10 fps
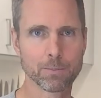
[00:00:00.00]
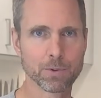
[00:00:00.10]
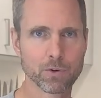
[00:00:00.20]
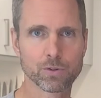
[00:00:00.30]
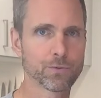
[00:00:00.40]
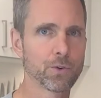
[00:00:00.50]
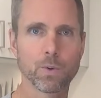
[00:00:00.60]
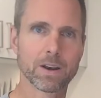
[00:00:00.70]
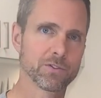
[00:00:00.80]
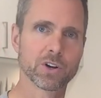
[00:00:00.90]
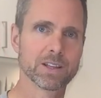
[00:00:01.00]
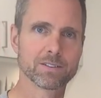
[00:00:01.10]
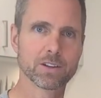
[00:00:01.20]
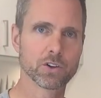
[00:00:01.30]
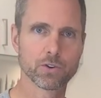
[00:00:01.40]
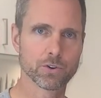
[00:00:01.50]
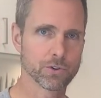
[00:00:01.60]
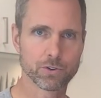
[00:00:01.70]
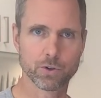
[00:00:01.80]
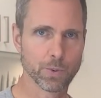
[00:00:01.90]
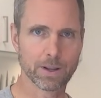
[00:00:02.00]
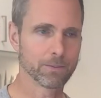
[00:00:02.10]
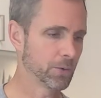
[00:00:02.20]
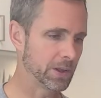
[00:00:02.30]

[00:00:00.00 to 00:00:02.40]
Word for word: abuse for whatever it is that you're doing,